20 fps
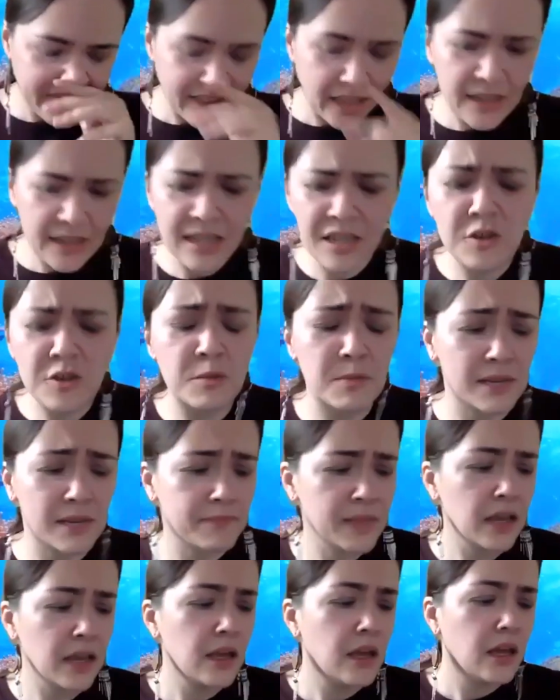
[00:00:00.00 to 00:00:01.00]
Excuse me.
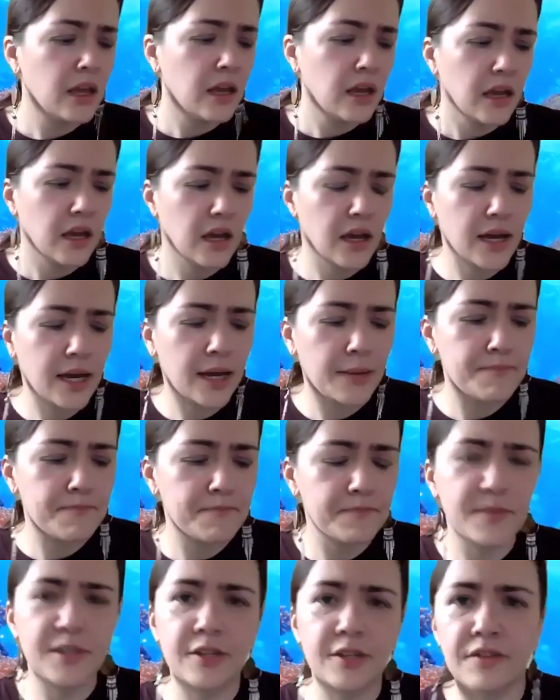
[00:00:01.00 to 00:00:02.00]
Um,
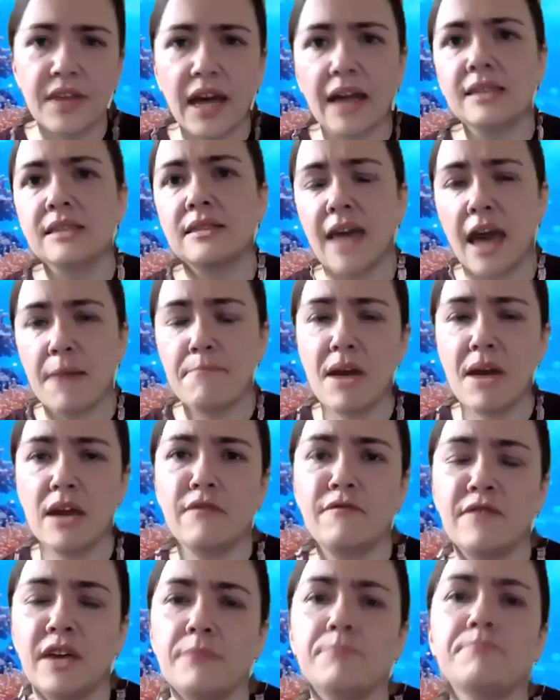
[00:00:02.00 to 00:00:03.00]
so that's that
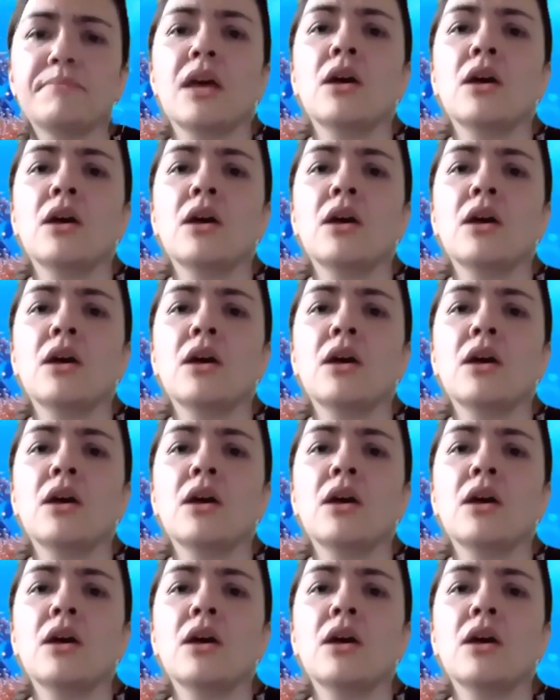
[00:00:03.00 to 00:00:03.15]
benefit.